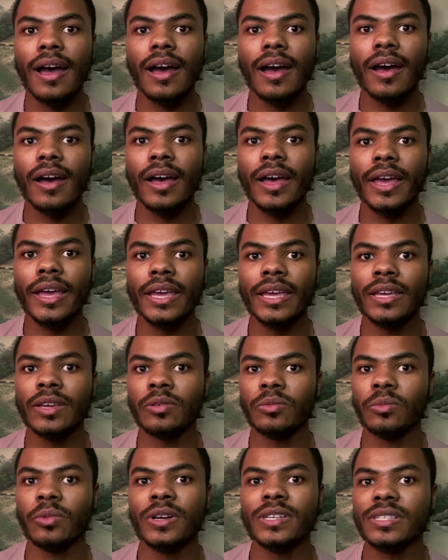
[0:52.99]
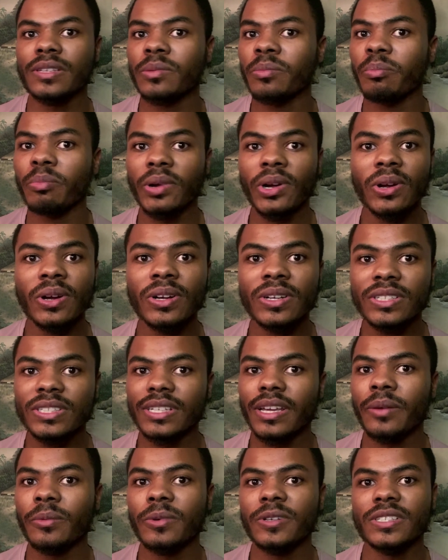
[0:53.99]
I wasn't burnt,
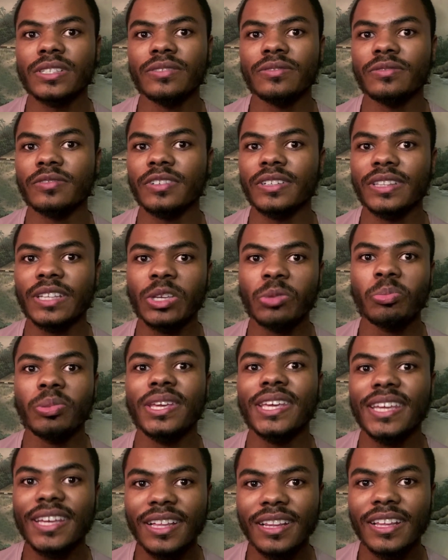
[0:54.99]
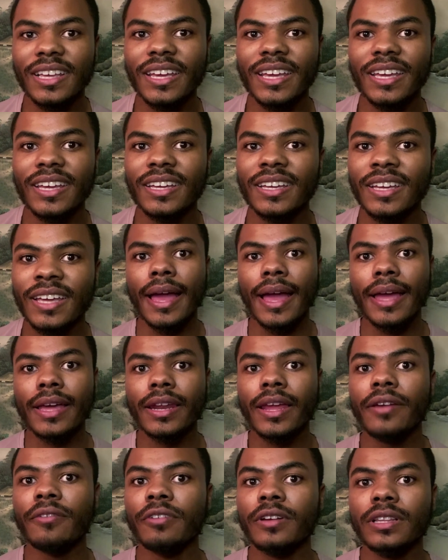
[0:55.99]
I wasn't really peeling, and
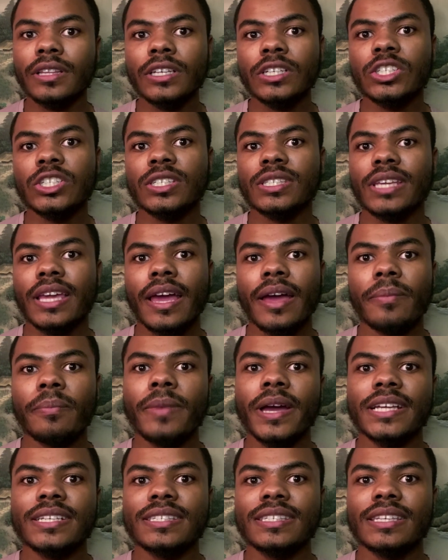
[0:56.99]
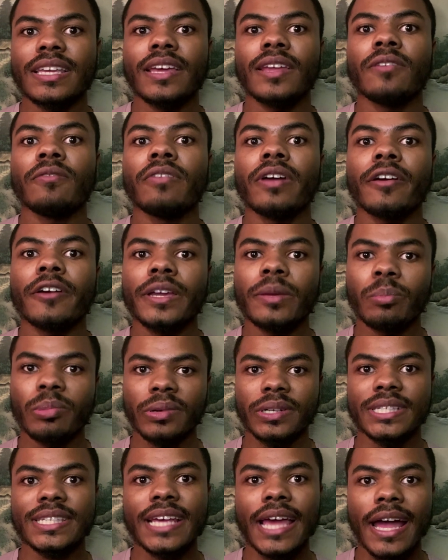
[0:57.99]
I really just kept my skin very
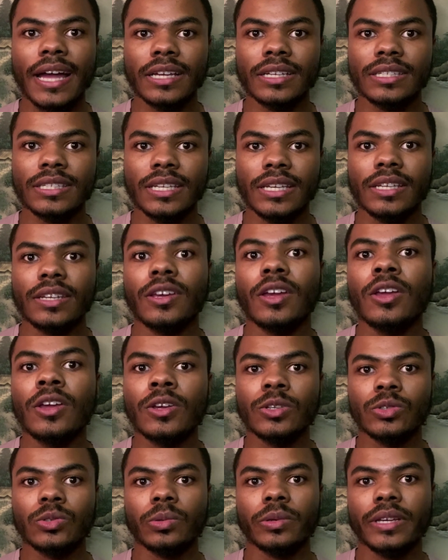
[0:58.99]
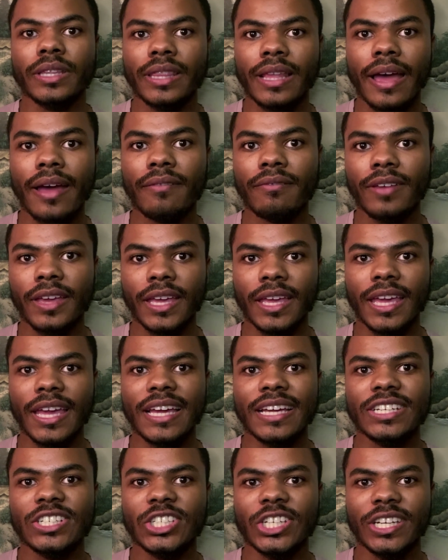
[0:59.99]
protected during that
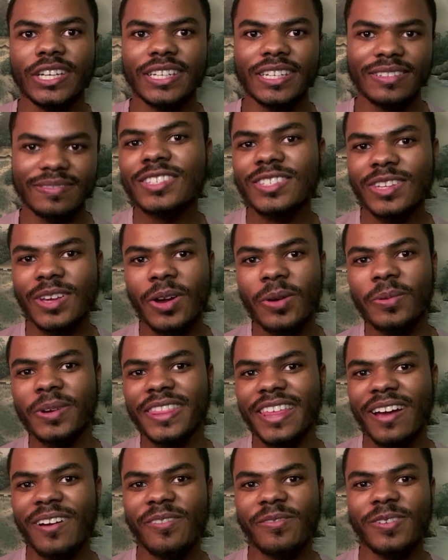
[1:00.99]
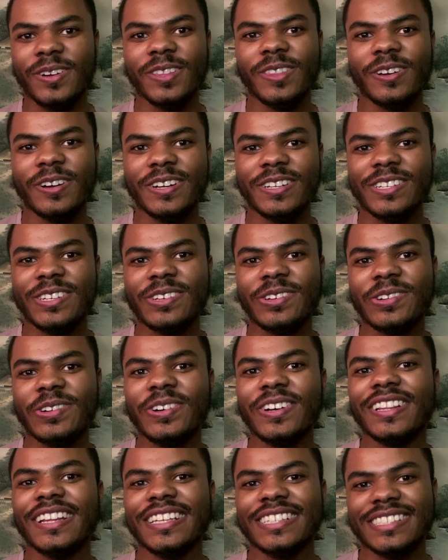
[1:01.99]
vacation. So without further
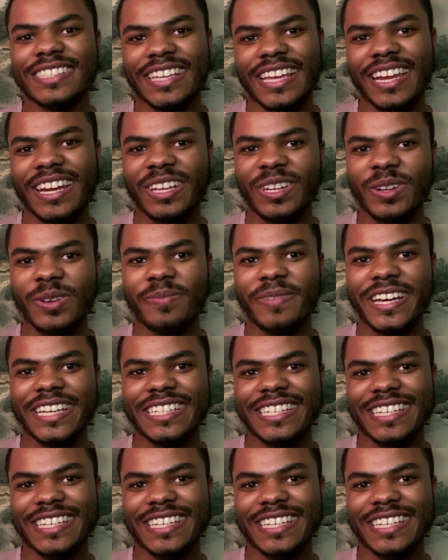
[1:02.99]
ado, let's get into my